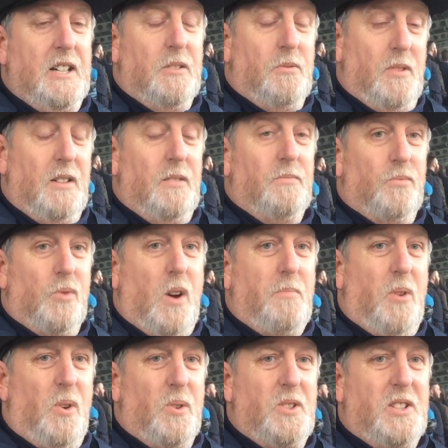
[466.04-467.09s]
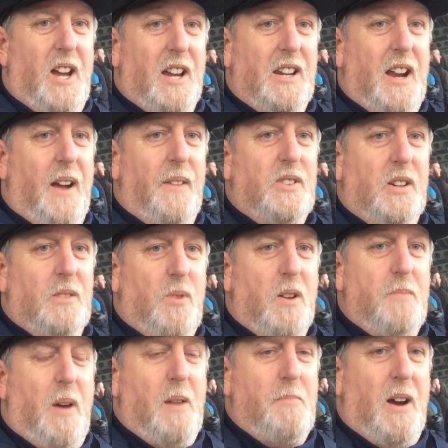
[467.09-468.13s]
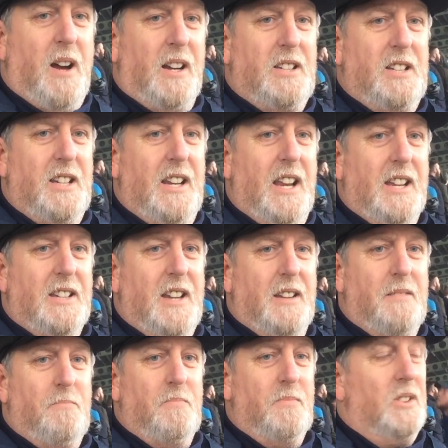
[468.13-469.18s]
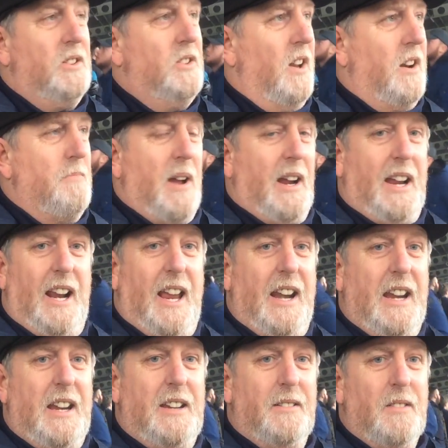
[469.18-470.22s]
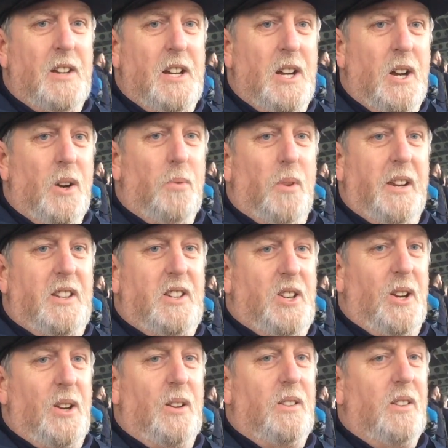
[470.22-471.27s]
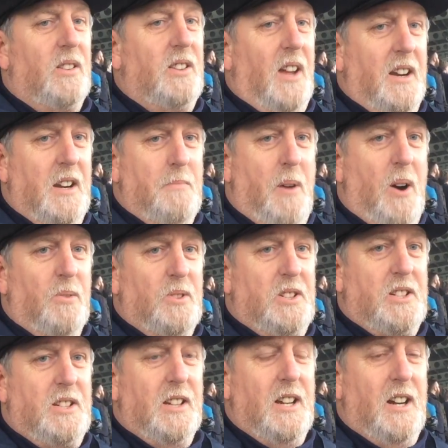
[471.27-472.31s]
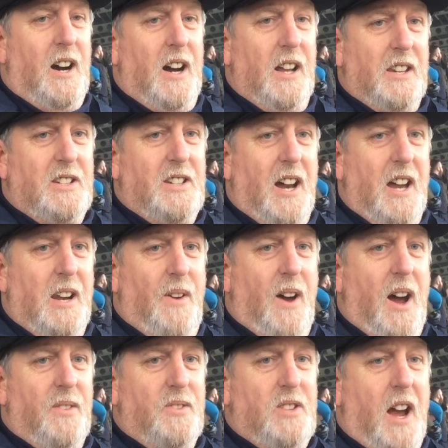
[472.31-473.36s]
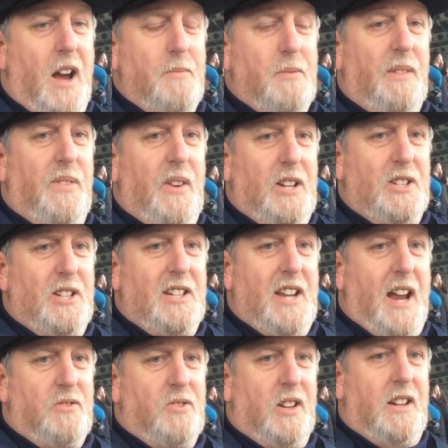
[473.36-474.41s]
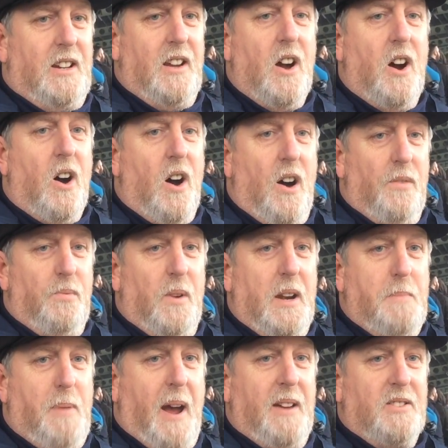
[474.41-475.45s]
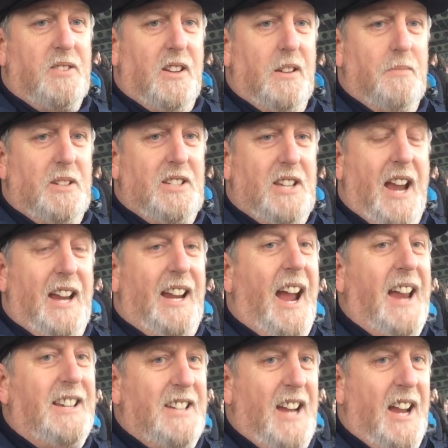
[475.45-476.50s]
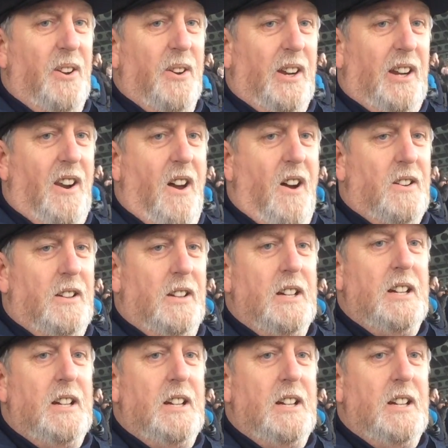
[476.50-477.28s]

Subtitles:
Well, Rob Hall started it after good work by Martinez, and Conor McElhenney with 2 thunderbolts either side of half-time, and he finished his hat-trick off when he pounced on a mistake. 88 on the clock.